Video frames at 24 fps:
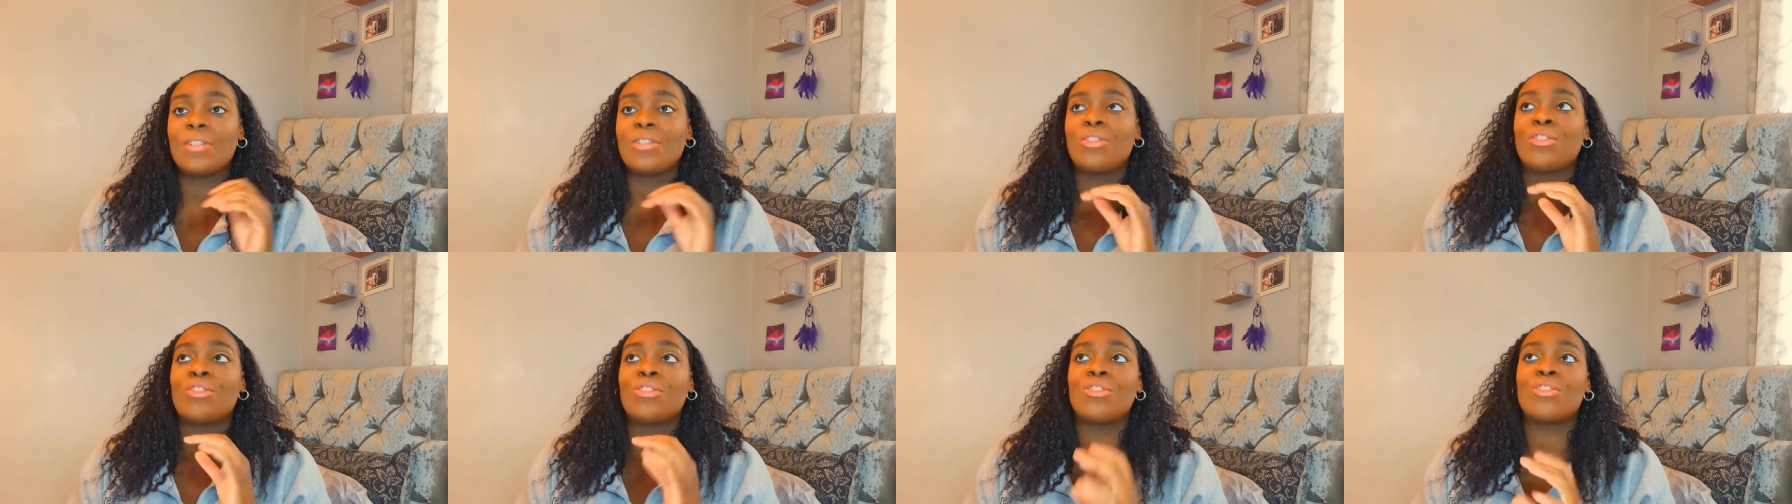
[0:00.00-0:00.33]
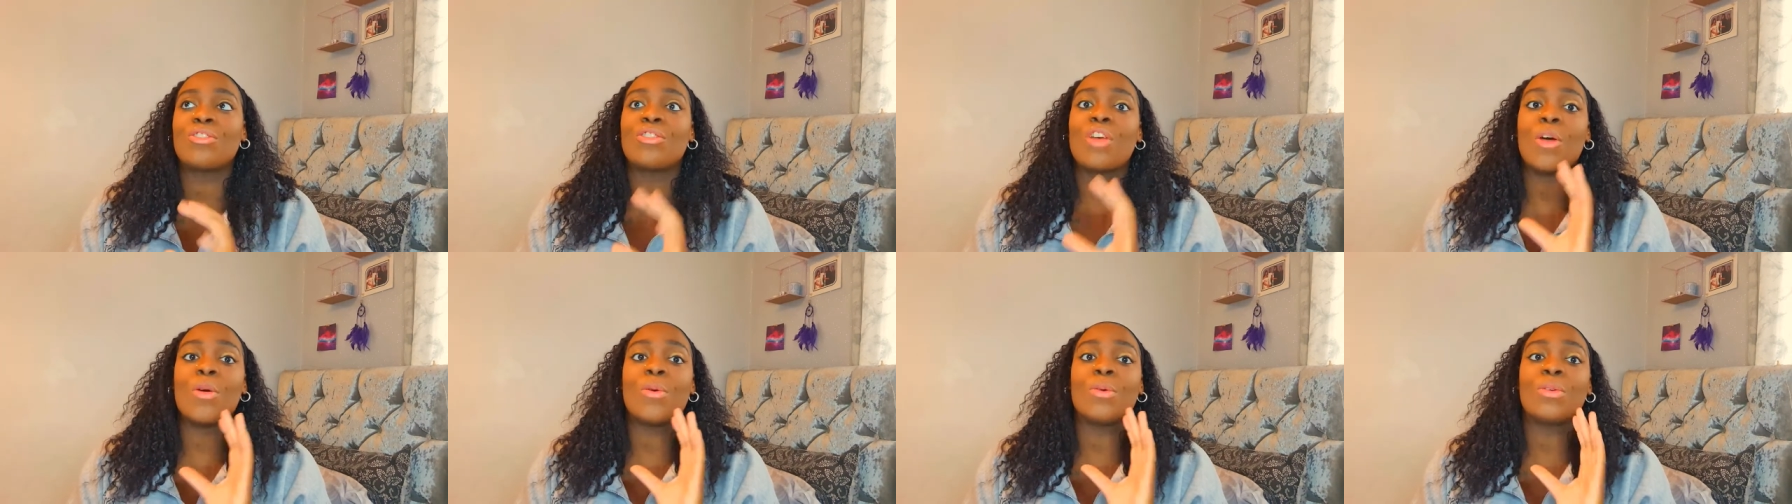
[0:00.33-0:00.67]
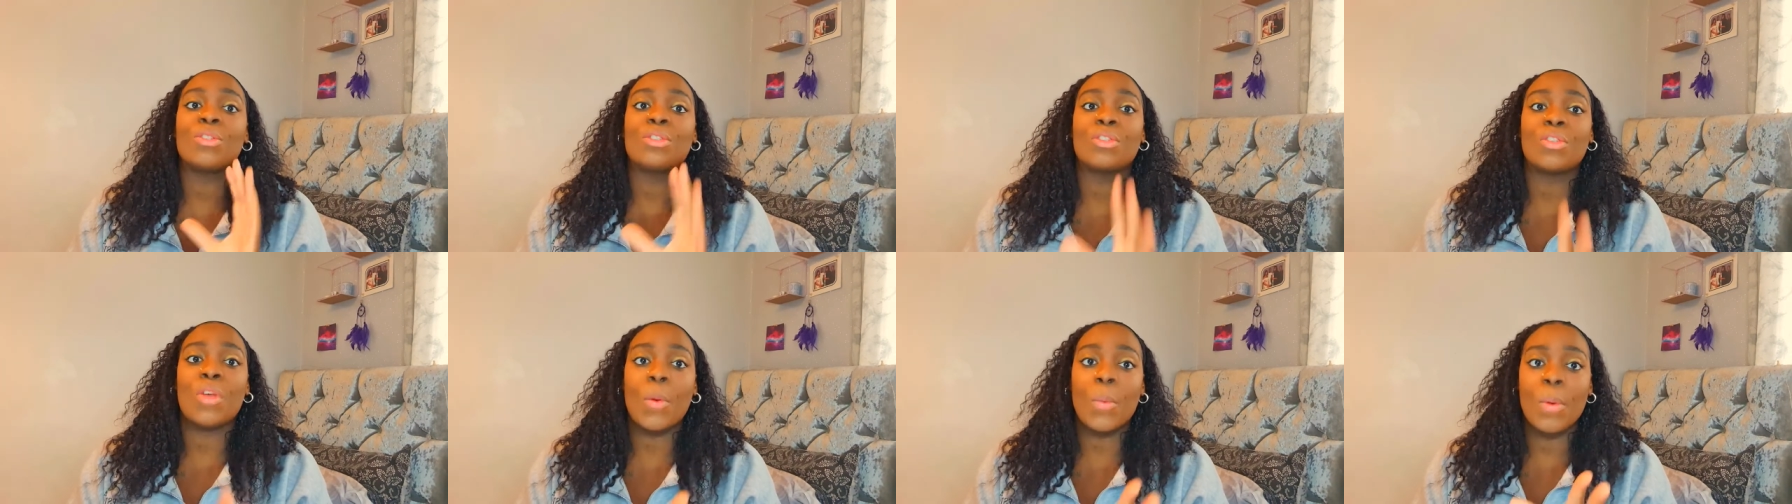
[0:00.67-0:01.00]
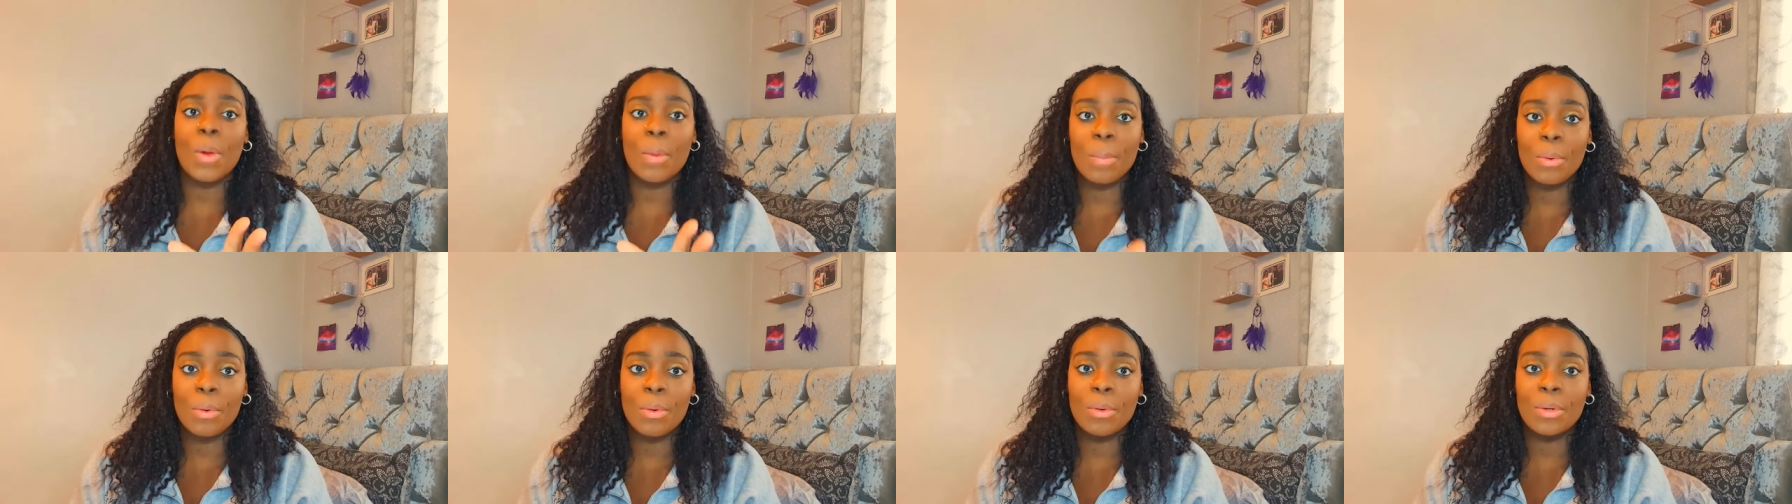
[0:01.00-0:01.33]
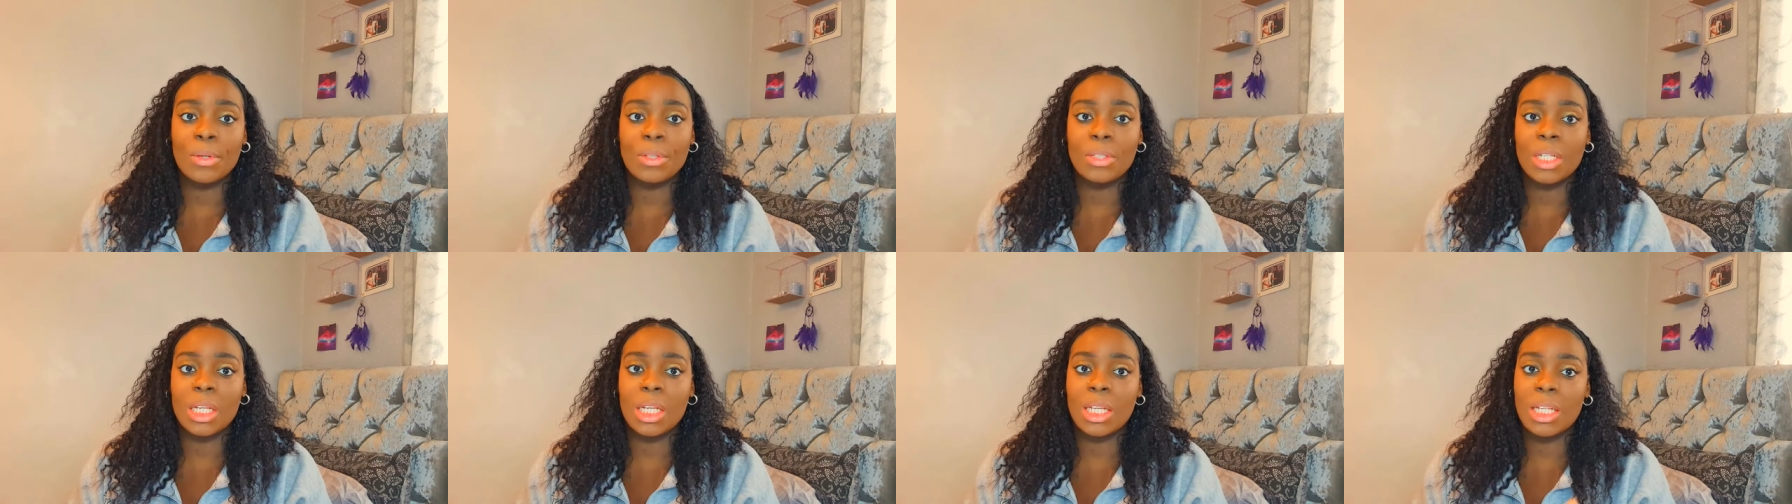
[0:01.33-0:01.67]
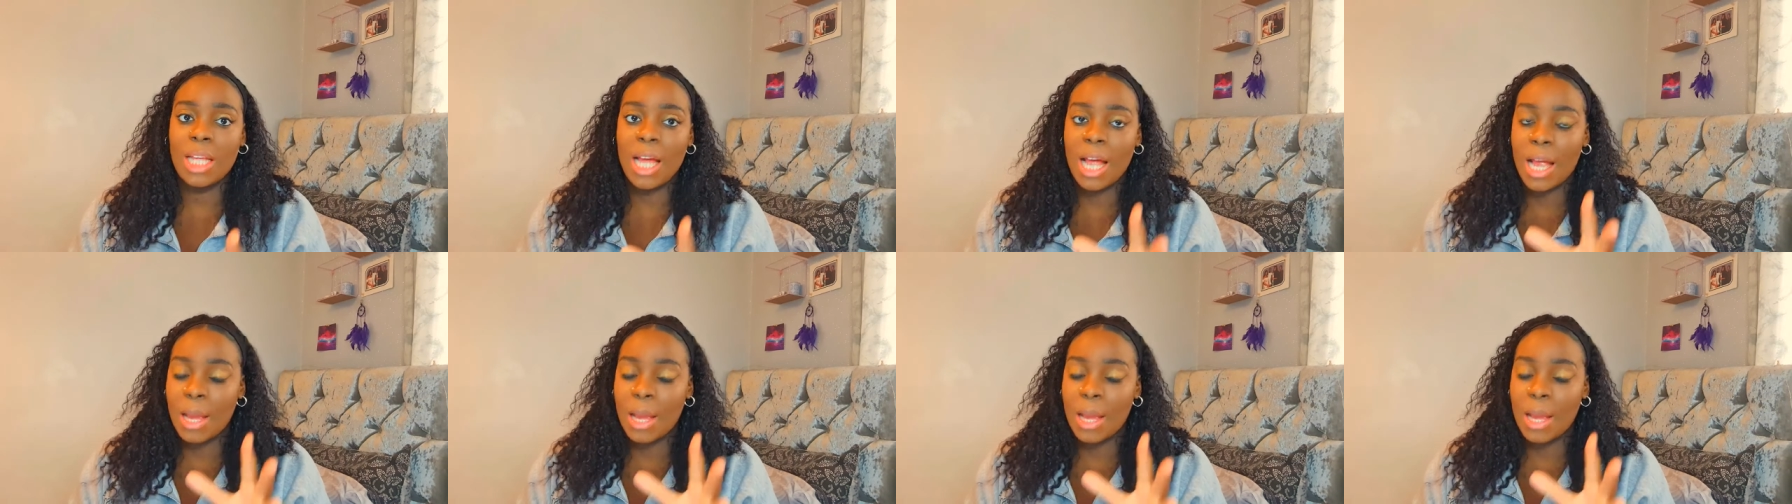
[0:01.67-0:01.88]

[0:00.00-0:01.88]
so important.